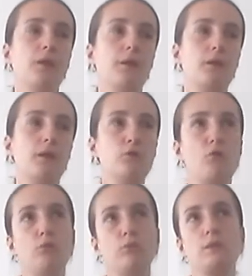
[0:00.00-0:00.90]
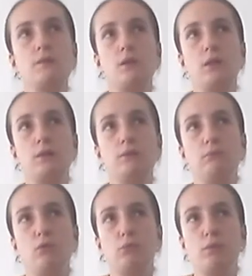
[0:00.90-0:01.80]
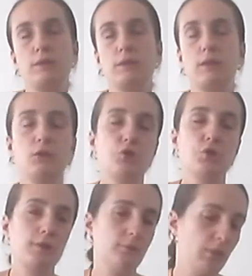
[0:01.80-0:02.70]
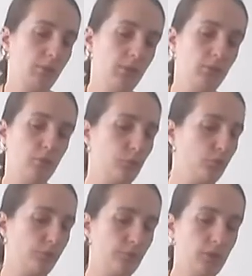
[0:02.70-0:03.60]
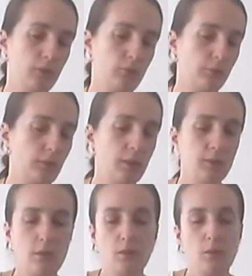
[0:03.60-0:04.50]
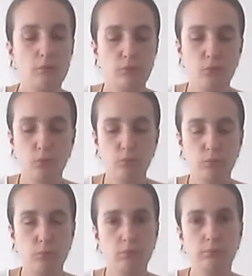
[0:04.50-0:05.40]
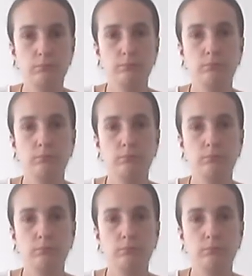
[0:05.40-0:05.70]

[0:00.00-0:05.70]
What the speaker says: And I know these are already cliches maybe, or you're saying, okay, so